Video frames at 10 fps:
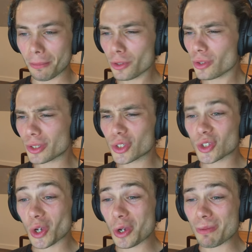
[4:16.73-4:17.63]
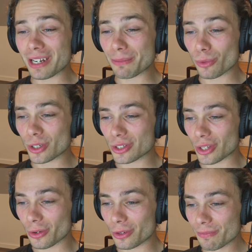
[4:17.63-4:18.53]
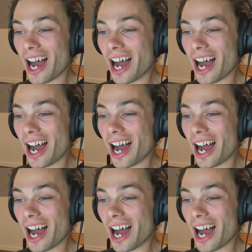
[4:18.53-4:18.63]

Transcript: I'm using so many bridges though.